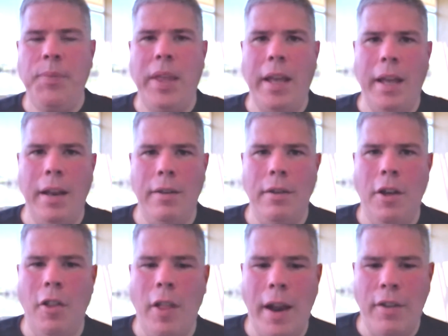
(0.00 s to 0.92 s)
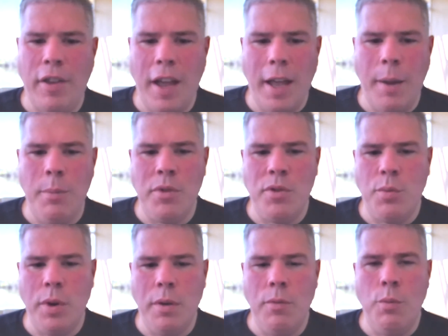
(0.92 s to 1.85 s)
And a lot of times
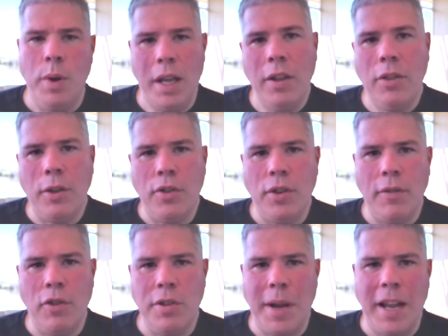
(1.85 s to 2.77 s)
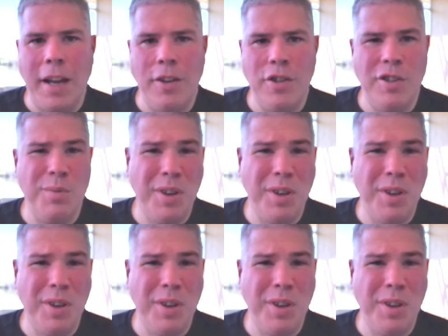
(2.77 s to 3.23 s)
when we get those severance packages,